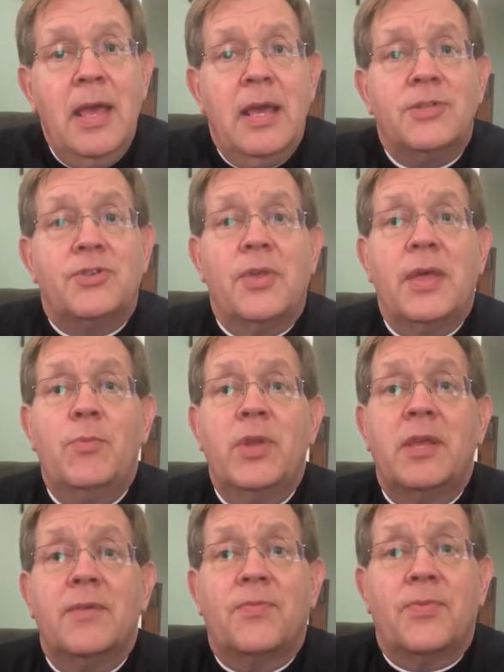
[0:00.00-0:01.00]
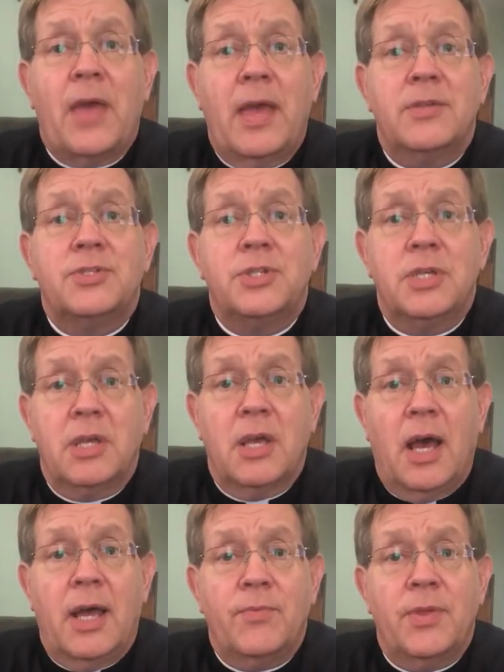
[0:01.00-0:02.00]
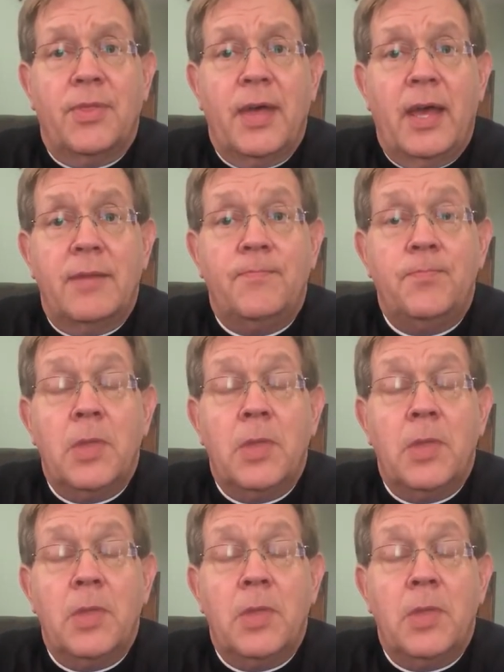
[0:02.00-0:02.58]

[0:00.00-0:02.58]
And so they would give thanks to God with that.